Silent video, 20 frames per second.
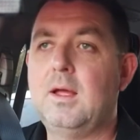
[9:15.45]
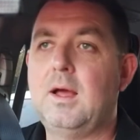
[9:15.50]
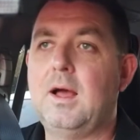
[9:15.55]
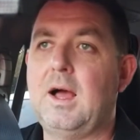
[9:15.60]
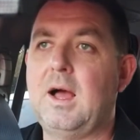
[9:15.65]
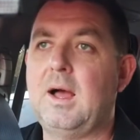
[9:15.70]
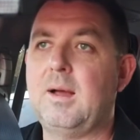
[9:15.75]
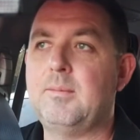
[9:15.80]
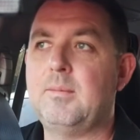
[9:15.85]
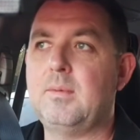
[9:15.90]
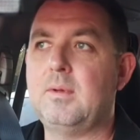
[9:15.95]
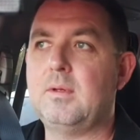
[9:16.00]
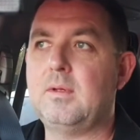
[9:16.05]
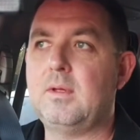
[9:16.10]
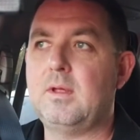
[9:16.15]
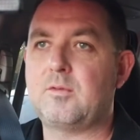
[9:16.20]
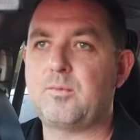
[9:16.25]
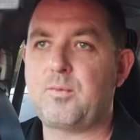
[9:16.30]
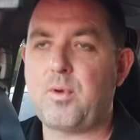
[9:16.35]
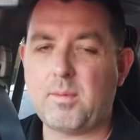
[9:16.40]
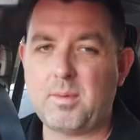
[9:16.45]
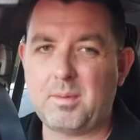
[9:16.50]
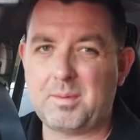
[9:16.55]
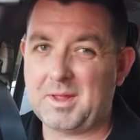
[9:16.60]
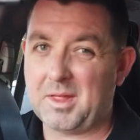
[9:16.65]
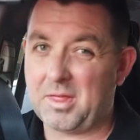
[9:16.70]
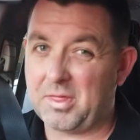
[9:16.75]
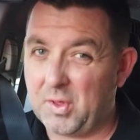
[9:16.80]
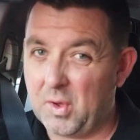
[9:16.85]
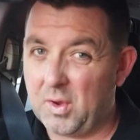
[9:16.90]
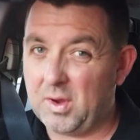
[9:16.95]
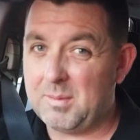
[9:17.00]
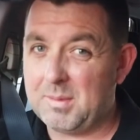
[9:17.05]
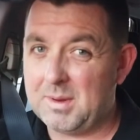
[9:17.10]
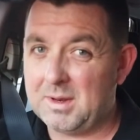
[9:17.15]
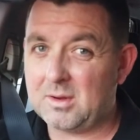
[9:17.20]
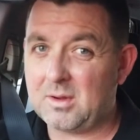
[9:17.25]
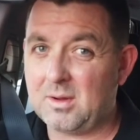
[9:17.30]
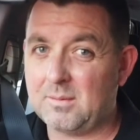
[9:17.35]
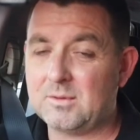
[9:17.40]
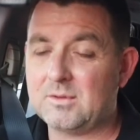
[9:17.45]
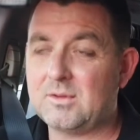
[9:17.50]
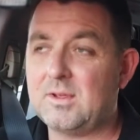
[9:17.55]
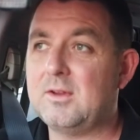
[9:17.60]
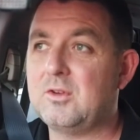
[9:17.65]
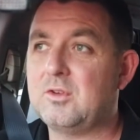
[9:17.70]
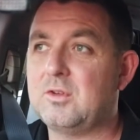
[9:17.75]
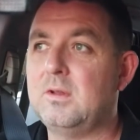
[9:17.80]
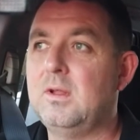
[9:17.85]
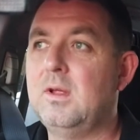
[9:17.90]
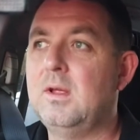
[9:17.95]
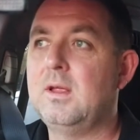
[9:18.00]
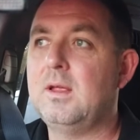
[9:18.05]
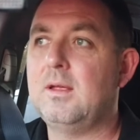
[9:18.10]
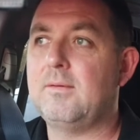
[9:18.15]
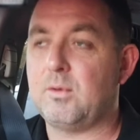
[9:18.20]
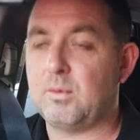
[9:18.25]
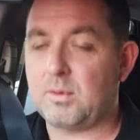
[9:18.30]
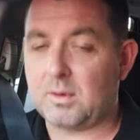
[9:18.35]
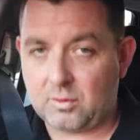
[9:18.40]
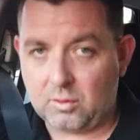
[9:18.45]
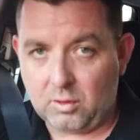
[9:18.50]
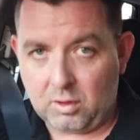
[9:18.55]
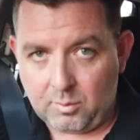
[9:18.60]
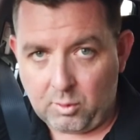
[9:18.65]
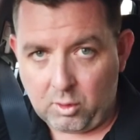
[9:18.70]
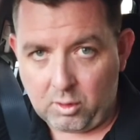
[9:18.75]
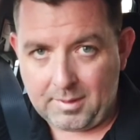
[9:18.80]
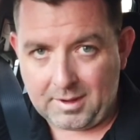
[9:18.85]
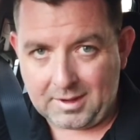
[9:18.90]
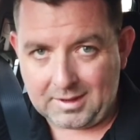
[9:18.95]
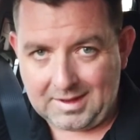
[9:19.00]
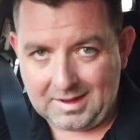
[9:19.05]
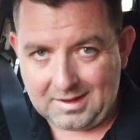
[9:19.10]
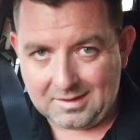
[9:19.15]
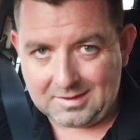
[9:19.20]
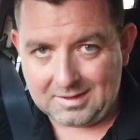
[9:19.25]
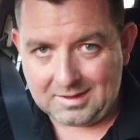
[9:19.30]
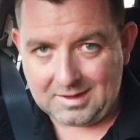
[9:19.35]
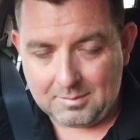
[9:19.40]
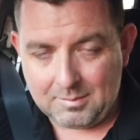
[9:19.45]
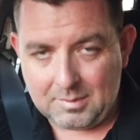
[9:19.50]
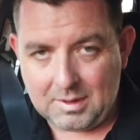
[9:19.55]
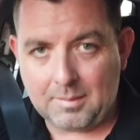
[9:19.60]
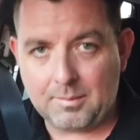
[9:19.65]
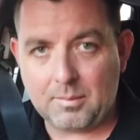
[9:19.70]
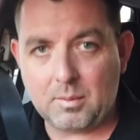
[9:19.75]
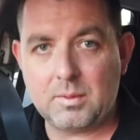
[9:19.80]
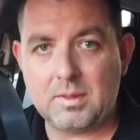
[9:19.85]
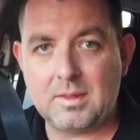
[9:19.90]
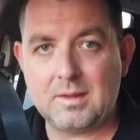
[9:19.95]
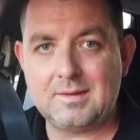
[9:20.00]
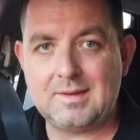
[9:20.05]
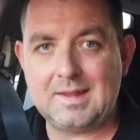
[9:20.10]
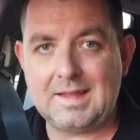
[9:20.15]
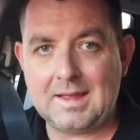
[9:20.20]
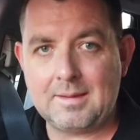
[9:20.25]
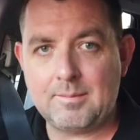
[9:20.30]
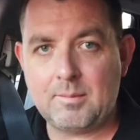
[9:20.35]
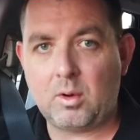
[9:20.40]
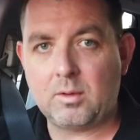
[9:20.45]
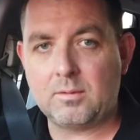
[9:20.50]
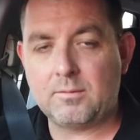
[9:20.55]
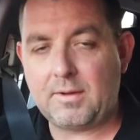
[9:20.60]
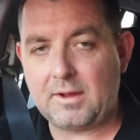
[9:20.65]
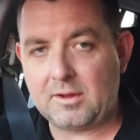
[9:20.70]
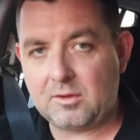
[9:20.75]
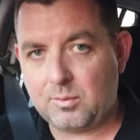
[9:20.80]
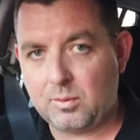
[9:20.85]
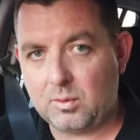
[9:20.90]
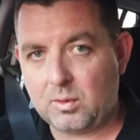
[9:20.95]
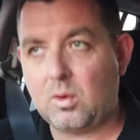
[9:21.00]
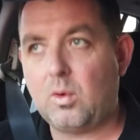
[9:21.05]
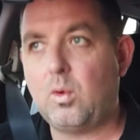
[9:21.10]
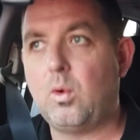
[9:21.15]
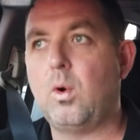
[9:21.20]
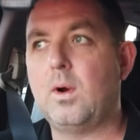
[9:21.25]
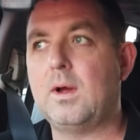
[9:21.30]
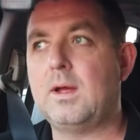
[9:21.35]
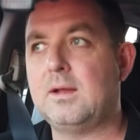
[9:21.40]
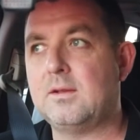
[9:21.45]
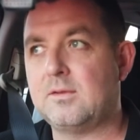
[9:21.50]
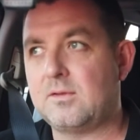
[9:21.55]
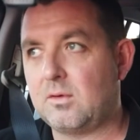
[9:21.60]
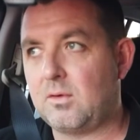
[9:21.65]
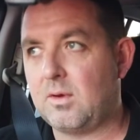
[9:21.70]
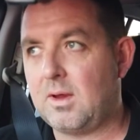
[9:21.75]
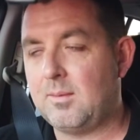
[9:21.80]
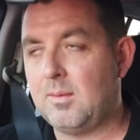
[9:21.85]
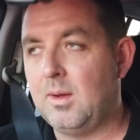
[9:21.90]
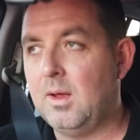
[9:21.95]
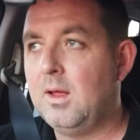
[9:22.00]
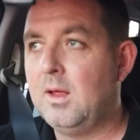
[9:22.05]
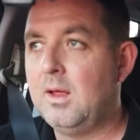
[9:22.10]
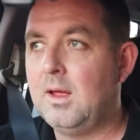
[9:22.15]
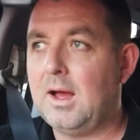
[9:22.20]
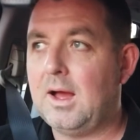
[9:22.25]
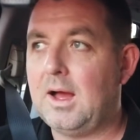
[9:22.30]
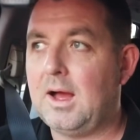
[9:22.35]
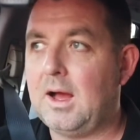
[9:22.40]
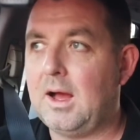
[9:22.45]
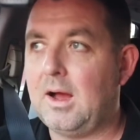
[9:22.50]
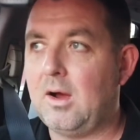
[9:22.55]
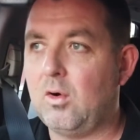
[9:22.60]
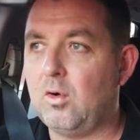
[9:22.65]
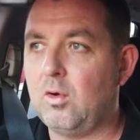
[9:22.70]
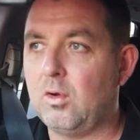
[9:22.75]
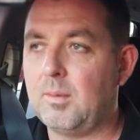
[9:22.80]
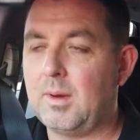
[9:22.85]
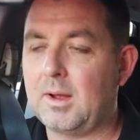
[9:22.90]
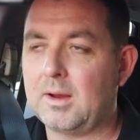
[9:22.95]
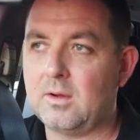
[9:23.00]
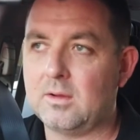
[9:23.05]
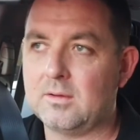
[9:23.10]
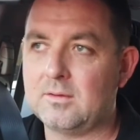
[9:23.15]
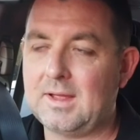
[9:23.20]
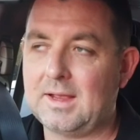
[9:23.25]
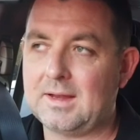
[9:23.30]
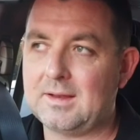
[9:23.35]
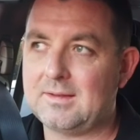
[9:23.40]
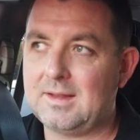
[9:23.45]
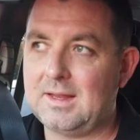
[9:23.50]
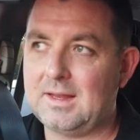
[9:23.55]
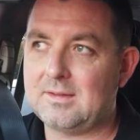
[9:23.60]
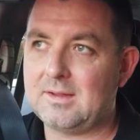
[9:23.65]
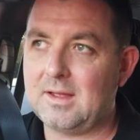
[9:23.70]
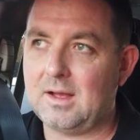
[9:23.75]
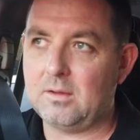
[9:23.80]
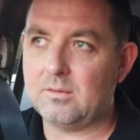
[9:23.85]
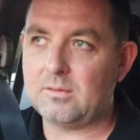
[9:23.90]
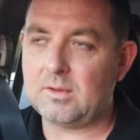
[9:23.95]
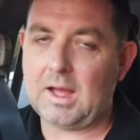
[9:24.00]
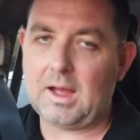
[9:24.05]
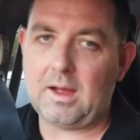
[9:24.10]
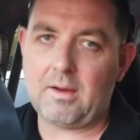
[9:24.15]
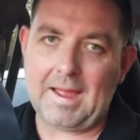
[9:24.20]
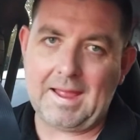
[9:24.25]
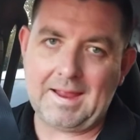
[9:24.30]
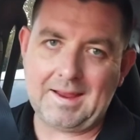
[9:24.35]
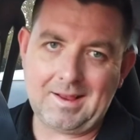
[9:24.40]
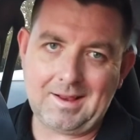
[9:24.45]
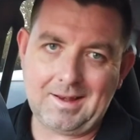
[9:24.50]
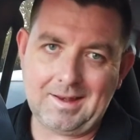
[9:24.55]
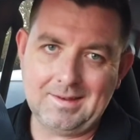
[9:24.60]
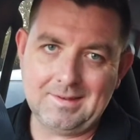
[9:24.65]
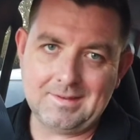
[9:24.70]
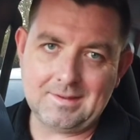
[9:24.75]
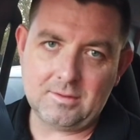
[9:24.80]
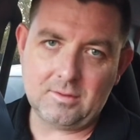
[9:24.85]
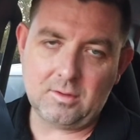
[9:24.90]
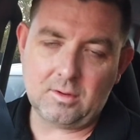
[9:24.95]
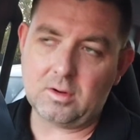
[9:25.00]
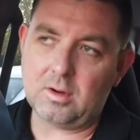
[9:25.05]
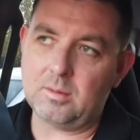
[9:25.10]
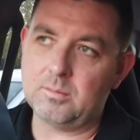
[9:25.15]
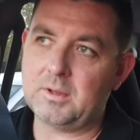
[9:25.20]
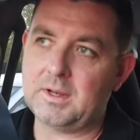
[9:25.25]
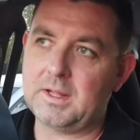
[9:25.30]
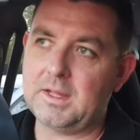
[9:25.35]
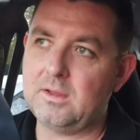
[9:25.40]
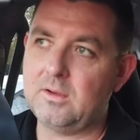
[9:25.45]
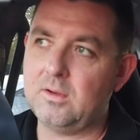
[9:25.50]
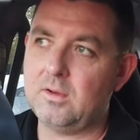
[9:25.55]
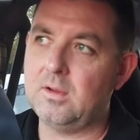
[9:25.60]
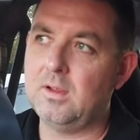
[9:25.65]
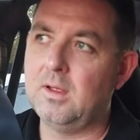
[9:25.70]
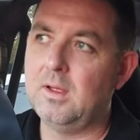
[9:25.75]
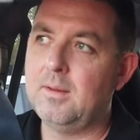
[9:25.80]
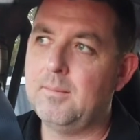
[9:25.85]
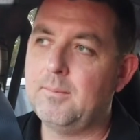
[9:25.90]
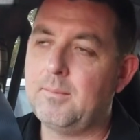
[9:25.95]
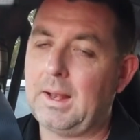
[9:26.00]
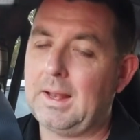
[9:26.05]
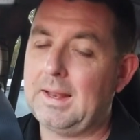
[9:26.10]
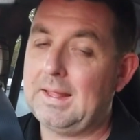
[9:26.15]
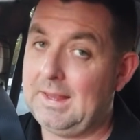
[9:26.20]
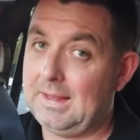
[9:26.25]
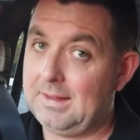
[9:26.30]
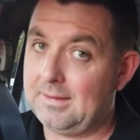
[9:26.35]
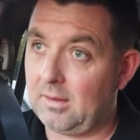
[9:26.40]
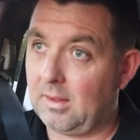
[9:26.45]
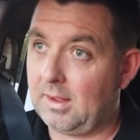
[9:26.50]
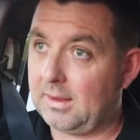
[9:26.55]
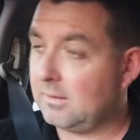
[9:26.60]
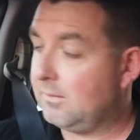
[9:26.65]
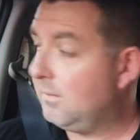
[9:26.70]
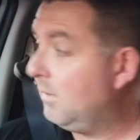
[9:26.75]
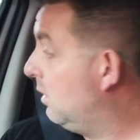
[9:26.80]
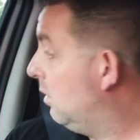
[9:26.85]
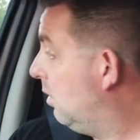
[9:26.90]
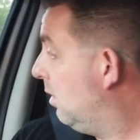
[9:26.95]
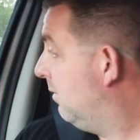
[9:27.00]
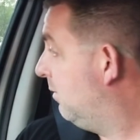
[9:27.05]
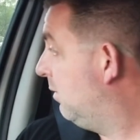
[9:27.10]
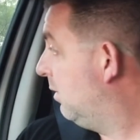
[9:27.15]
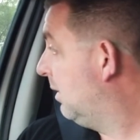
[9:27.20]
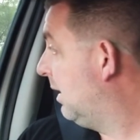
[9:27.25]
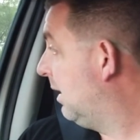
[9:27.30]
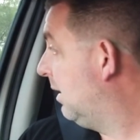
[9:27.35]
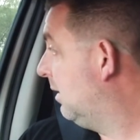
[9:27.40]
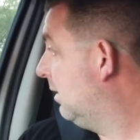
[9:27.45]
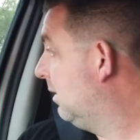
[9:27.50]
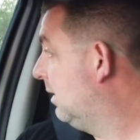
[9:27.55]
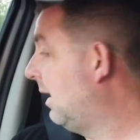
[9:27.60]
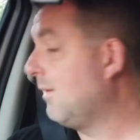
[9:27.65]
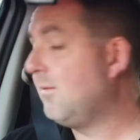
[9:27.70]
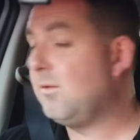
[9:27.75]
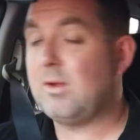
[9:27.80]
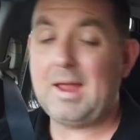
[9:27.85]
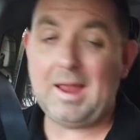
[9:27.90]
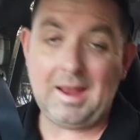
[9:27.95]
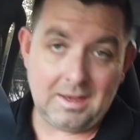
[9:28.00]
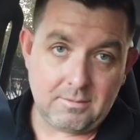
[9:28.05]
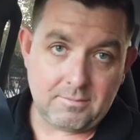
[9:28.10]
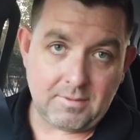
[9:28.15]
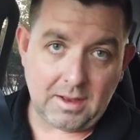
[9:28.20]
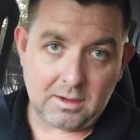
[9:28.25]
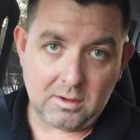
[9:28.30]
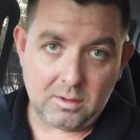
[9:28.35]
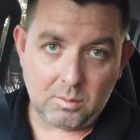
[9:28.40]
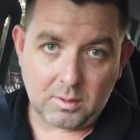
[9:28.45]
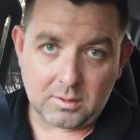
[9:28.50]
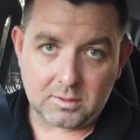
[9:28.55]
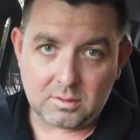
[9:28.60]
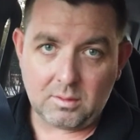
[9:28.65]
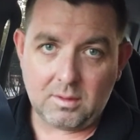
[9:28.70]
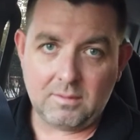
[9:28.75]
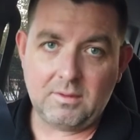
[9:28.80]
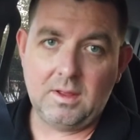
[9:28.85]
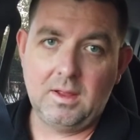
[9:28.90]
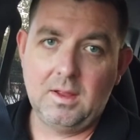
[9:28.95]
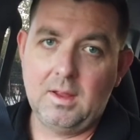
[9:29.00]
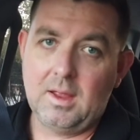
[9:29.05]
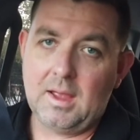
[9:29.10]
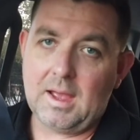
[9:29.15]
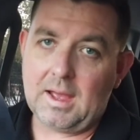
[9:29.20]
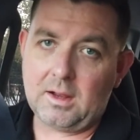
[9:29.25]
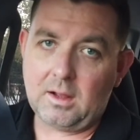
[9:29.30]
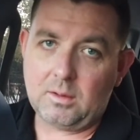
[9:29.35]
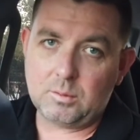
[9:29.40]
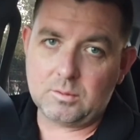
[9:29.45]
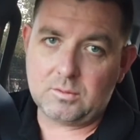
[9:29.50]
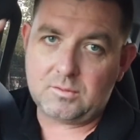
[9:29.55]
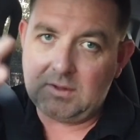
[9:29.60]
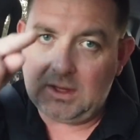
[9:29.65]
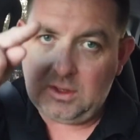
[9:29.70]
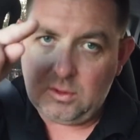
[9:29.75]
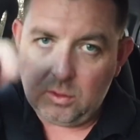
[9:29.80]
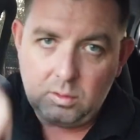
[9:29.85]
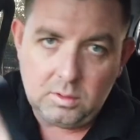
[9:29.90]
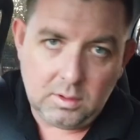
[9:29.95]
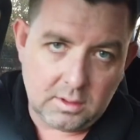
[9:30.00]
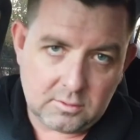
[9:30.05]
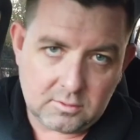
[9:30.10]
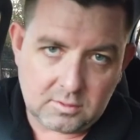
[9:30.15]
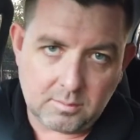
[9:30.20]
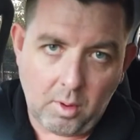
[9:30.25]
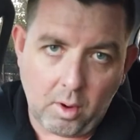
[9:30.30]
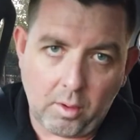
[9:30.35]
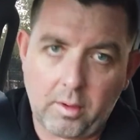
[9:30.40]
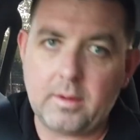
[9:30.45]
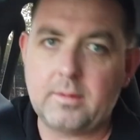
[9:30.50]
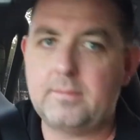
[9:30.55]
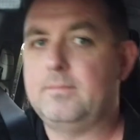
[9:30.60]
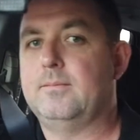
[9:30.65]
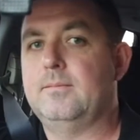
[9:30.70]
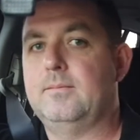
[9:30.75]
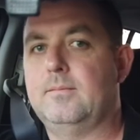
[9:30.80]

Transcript: Um, it's probably a thirty minute conversation. If you want to talk more about accounting, hit me up with D M on Facebook or Instagram. Uh, all of my contact details are at clint dot com dot A U. Please like the video if it gave you any value whatsoever, and I will see you tomorrow.